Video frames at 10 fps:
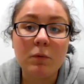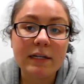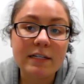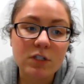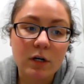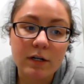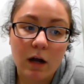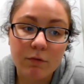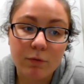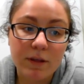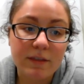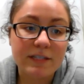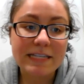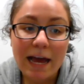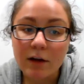we want to get started off with
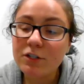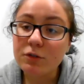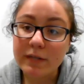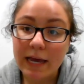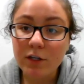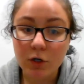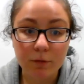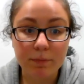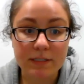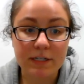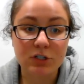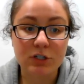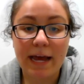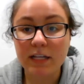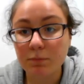is how did you get your position
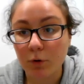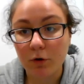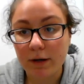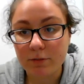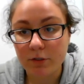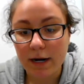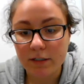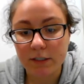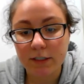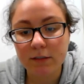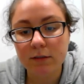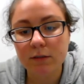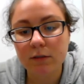as program director?